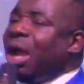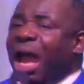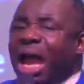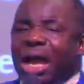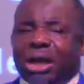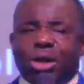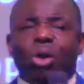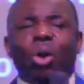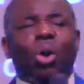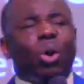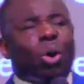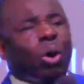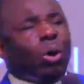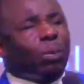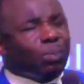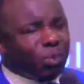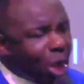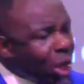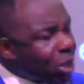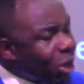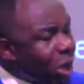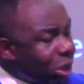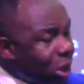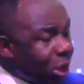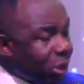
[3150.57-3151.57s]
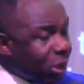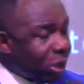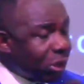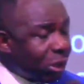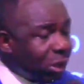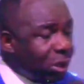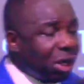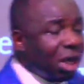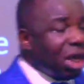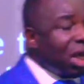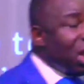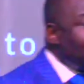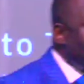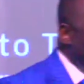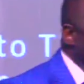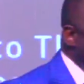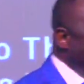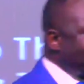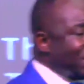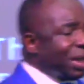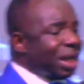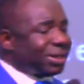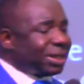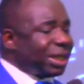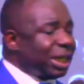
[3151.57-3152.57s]
and go home. No.
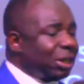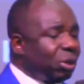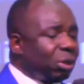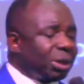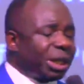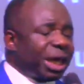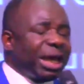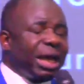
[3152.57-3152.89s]
Partners say, look